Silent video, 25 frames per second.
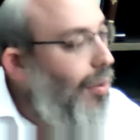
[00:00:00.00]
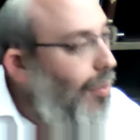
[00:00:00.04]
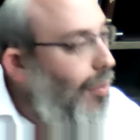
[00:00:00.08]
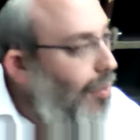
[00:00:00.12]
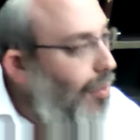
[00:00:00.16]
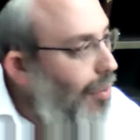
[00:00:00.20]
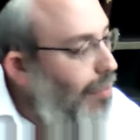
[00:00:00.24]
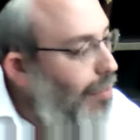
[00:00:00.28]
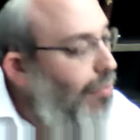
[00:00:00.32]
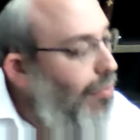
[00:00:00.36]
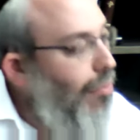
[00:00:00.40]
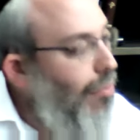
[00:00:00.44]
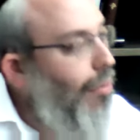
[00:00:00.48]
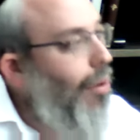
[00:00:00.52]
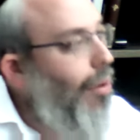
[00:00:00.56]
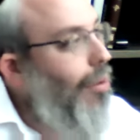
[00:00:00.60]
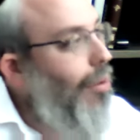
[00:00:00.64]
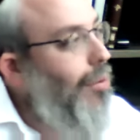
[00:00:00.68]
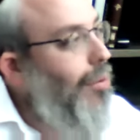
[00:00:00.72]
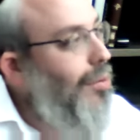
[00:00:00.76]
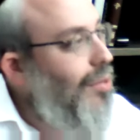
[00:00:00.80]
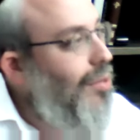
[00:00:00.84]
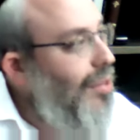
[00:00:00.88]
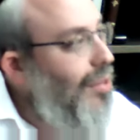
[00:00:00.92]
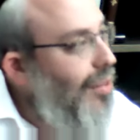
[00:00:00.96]
We're
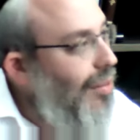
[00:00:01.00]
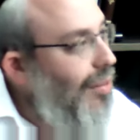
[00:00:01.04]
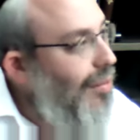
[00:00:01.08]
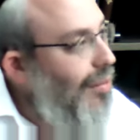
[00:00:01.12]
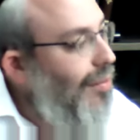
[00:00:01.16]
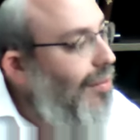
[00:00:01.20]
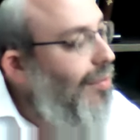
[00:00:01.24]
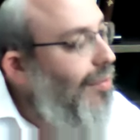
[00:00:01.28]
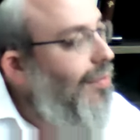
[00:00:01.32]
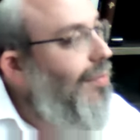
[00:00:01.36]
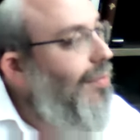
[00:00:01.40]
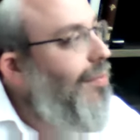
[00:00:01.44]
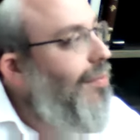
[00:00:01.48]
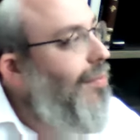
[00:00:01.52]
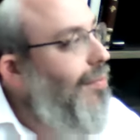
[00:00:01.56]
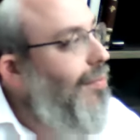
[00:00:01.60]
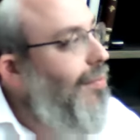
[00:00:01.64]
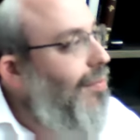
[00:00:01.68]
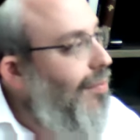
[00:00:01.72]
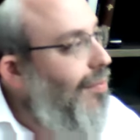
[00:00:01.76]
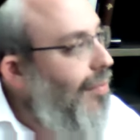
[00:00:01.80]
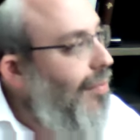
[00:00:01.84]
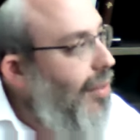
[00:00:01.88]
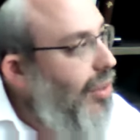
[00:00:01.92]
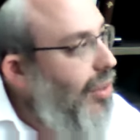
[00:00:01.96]
pros.
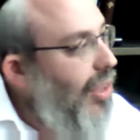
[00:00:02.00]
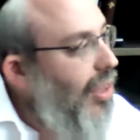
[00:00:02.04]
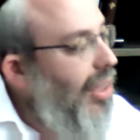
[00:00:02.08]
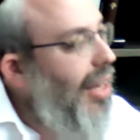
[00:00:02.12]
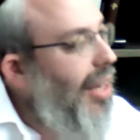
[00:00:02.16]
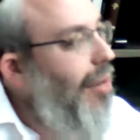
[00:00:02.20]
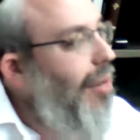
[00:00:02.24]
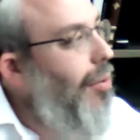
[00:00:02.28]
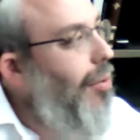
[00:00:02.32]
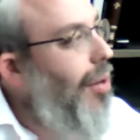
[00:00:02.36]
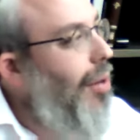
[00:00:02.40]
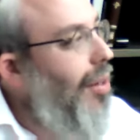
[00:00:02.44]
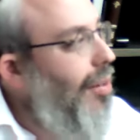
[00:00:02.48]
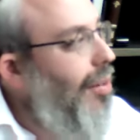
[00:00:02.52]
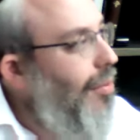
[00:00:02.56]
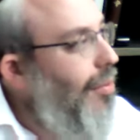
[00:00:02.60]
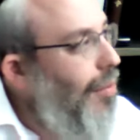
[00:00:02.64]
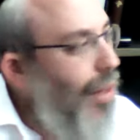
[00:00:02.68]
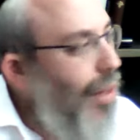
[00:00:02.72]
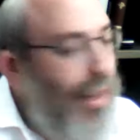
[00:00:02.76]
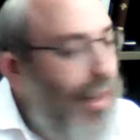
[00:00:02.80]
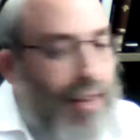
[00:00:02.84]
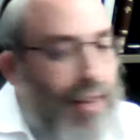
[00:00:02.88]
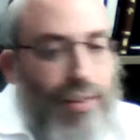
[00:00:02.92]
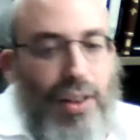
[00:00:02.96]
So now
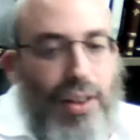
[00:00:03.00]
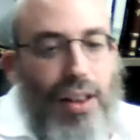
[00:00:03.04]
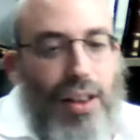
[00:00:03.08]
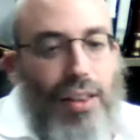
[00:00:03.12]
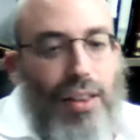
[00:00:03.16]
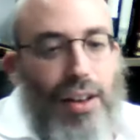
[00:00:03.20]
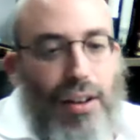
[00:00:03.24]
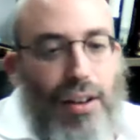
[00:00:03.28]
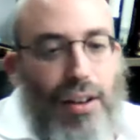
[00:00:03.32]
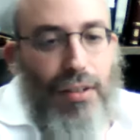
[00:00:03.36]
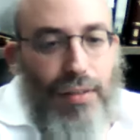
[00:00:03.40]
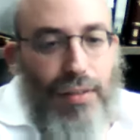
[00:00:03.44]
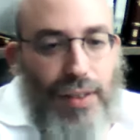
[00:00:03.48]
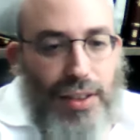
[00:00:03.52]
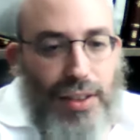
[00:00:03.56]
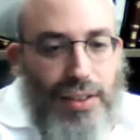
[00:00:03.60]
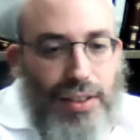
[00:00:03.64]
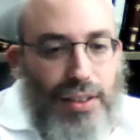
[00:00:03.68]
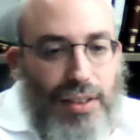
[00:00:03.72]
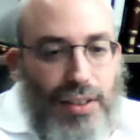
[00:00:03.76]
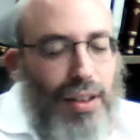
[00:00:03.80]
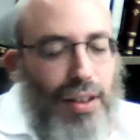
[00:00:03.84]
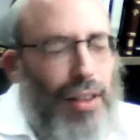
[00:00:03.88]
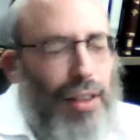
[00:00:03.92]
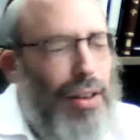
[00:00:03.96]
we're going to have another of
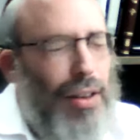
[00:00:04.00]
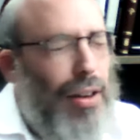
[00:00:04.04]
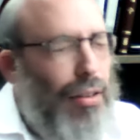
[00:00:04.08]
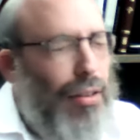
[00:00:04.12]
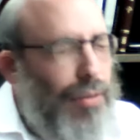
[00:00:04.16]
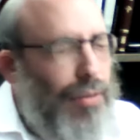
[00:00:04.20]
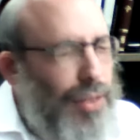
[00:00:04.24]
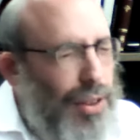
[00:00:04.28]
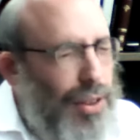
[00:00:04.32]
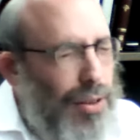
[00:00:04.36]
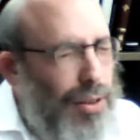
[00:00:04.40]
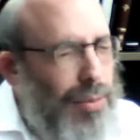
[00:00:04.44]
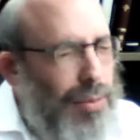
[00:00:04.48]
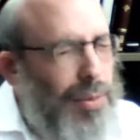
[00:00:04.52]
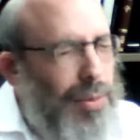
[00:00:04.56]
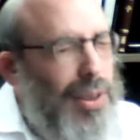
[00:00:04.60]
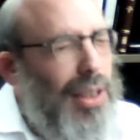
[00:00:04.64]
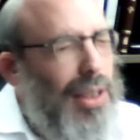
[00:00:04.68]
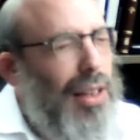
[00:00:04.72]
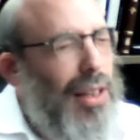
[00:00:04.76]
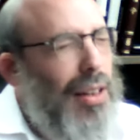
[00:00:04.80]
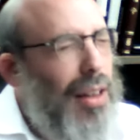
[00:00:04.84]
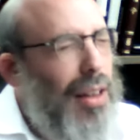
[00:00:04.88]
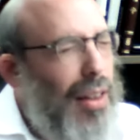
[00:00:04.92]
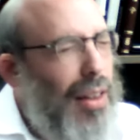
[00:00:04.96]
this, another year of Zooms,
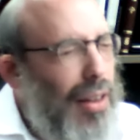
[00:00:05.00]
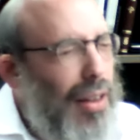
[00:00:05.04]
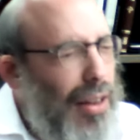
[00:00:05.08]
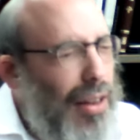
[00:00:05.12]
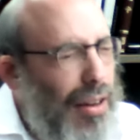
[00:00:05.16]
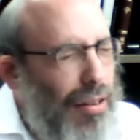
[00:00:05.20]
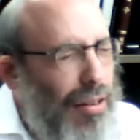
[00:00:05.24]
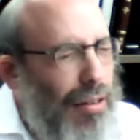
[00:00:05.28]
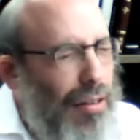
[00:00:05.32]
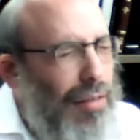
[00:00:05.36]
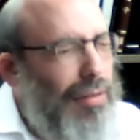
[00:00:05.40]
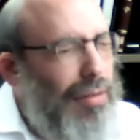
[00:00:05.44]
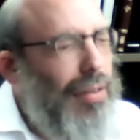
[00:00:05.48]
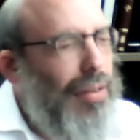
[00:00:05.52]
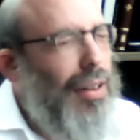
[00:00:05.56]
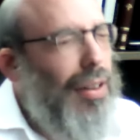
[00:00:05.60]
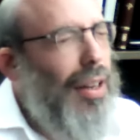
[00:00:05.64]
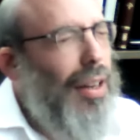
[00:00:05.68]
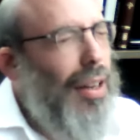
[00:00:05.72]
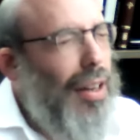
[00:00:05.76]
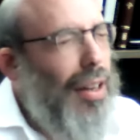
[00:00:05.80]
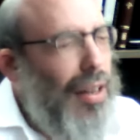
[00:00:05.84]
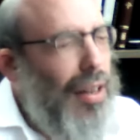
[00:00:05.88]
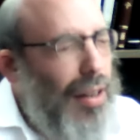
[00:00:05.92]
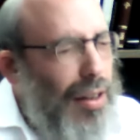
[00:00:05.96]
and another year of,
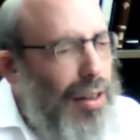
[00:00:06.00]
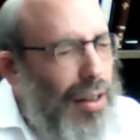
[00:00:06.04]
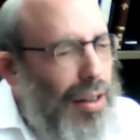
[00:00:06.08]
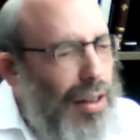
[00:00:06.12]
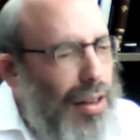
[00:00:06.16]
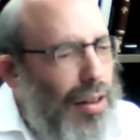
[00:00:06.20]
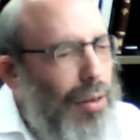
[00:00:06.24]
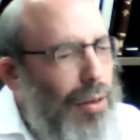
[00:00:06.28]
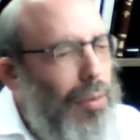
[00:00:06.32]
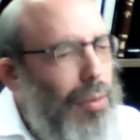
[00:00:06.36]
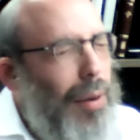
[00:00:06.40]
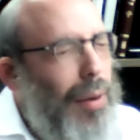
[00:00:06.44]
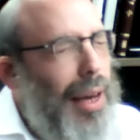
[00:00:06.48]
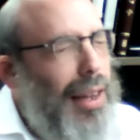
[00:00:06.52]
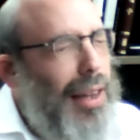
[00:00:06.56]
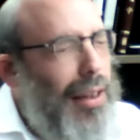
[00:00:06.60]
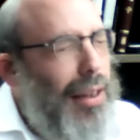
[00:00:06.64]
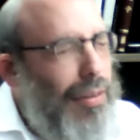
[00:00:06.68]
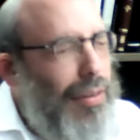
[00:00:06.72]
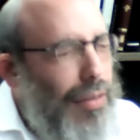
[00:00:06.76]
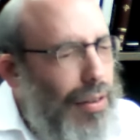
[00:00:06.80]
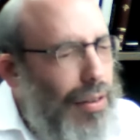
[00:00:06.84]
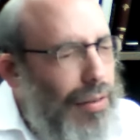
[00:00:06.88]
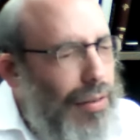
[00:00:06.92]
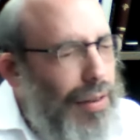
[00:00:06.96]
you know, waiting
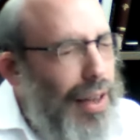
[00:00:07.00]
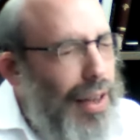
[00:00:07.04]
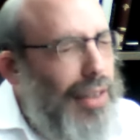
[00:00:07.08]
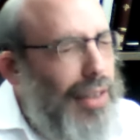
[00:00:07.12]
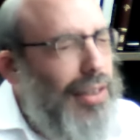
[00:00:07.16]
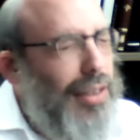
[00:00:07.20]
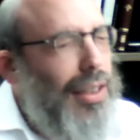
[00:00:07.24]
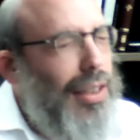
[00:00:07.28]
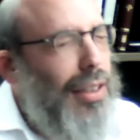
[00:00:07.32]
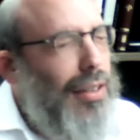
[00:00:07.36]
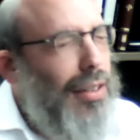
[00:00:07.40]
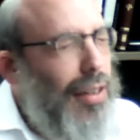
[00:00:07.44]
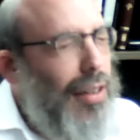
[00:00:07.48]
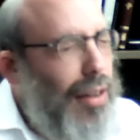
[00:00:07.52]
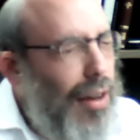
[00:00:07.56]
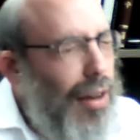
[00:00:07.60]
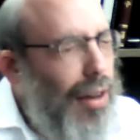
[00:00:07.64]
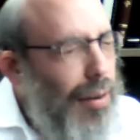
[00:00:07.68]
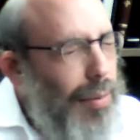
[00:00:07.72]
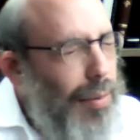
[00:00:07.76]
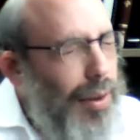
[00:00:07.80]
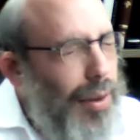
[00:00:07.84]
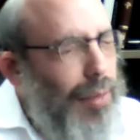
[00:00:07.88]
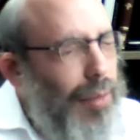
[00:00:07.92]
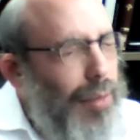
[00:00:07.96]
for the vaccine to
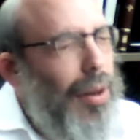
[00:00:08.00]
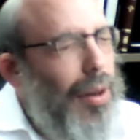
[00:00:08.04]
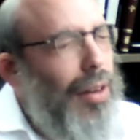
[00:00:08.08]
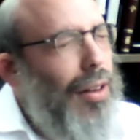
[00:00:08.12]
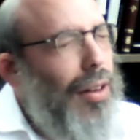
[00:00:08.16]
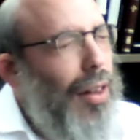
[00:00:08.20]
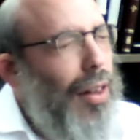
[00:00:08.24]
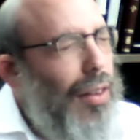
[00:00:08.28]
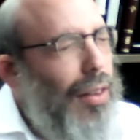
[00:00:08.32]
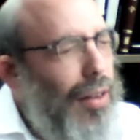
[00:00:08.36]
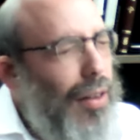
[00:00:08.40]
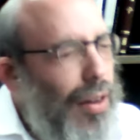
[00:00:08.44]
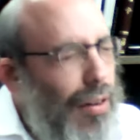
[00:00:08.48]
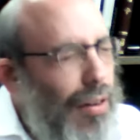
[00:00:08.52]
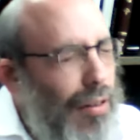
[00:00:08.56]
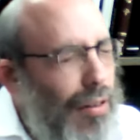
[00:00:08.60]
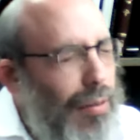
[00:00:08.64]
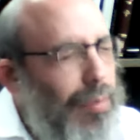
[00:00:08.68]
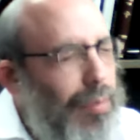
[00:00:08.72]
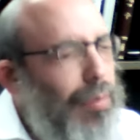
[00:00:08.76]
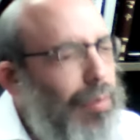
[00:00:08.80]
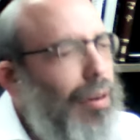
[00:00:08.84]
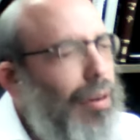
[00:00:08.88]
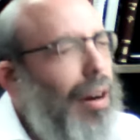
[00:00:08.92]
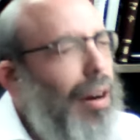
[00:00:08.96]
come, and another year
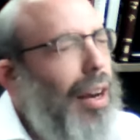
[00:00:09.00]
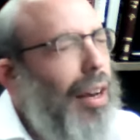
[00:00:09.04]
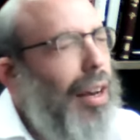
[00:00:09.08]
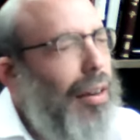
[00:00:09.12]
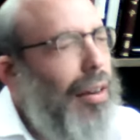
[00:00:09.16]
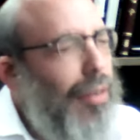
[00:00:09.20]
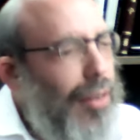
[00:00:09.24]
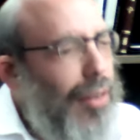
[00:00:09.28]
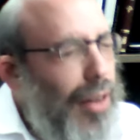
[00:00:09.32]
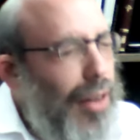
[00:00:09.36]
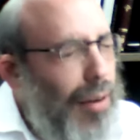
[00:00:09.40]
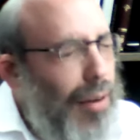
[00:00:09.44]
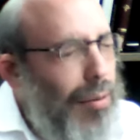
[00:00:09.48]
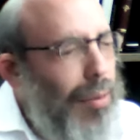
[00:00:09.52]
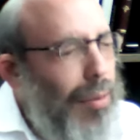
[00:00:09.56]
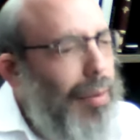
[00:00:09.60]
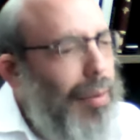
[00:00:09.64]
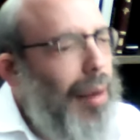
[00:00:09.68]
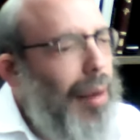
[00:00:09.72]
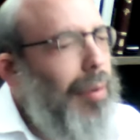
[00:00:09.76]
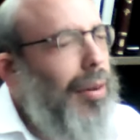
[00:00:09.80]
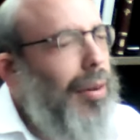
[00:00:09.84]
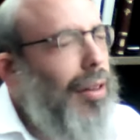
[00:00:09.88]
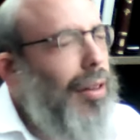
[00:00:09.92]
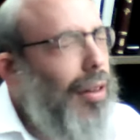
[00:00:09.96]
of praying that we'll
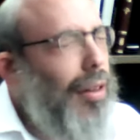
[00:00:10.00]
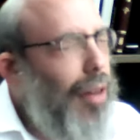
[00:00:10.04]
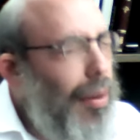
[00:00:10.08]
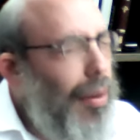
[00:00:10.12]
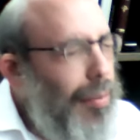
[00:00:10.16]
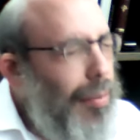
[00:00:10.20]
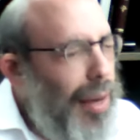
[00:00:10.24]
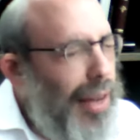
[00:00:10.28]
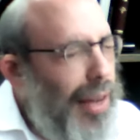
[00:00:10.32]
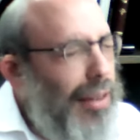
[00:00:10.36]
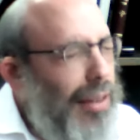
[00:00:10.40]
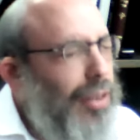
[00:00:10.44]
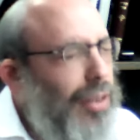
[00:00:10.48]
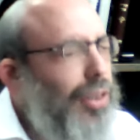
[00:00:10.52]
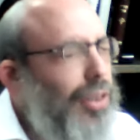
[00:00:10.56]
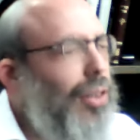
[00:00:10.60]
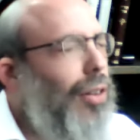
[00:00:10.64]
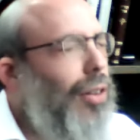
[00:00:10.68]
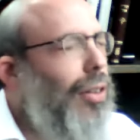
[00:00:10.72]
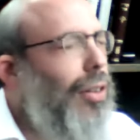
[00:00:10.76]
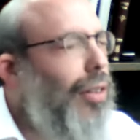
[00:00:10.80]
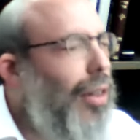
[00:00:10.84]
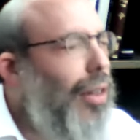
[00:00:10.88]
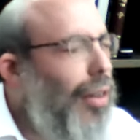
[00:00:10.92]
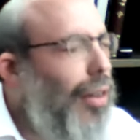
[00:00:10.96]
be able to come back to
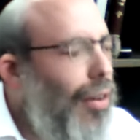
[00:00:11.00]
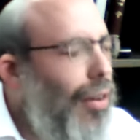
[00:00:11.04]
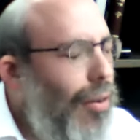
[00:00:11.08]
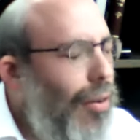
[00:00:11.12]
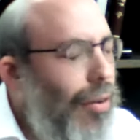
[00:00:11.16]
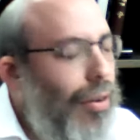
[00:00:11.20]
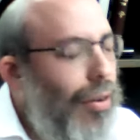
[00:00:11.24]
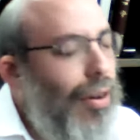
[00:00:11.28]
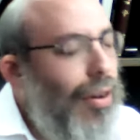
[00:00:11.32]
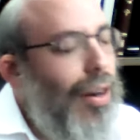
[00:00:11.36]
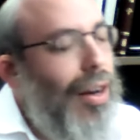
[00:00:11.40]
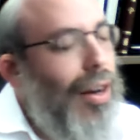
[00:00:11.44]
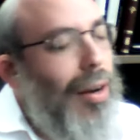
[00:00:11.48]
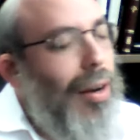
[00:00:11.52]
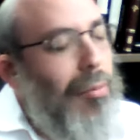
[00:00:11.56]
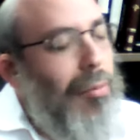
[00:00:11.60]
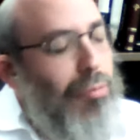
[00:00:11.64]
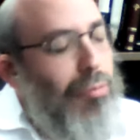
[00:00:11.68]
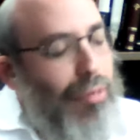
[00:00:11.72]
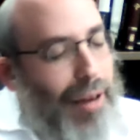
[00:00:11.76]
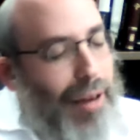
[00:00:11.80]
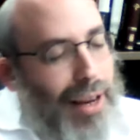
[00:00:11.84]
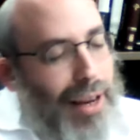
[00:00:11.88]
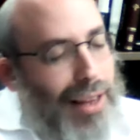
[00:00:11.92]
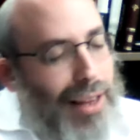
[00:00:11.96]
Shul, or
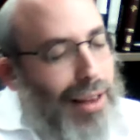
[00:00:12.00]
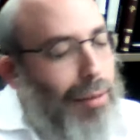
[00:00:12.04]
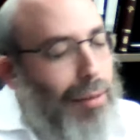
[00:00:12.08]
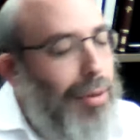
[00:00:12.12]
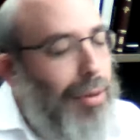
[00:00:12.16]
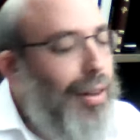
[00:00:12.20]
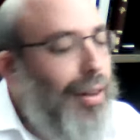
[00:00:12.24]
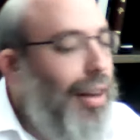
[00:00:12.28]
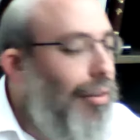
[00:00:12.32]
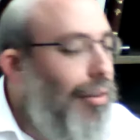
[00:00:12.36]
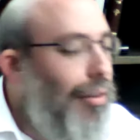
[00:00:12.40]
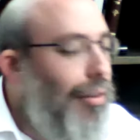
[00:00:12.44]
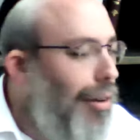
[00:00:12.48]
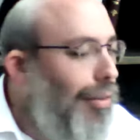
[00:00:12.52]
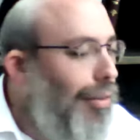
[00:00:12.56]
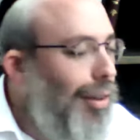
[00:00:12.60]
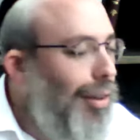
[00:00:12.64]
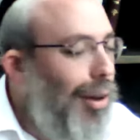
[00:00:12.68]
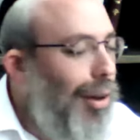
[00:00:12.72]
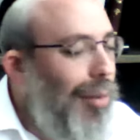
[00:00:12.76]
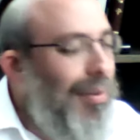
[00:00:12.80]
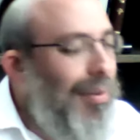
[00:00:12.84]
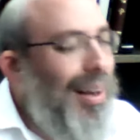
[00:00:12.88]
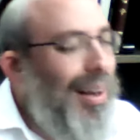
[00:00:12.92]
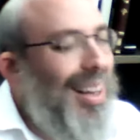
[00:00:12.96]
praying that we'll never have to
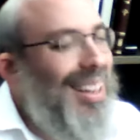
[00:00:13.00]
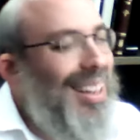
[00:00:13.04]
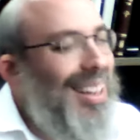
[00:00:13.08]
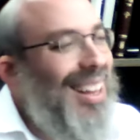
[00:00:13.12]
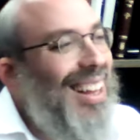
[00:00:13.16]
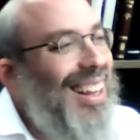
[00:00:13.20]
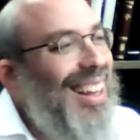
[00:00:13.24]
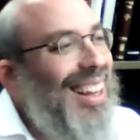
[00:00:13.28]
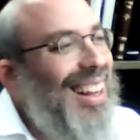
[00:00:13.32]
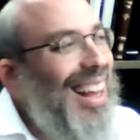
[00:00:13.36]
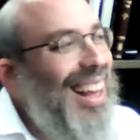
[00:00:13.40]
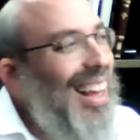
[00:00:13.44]
go back.